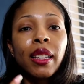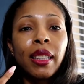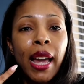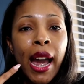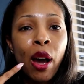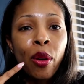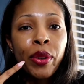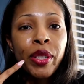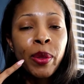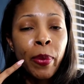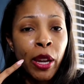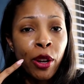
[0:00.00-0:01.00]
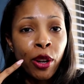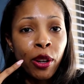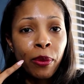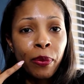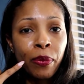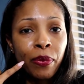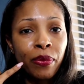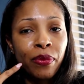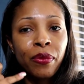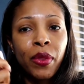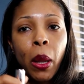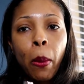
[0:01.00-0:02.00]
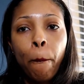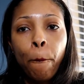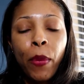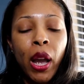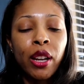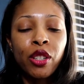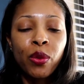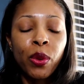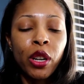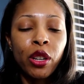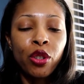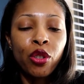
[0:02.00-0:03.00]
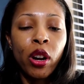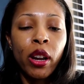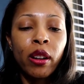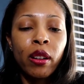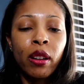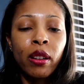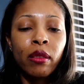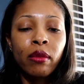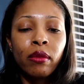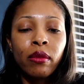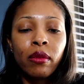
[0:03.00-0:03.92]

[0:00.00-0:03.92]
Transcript: Loud Speaker. I just wanted to try it on.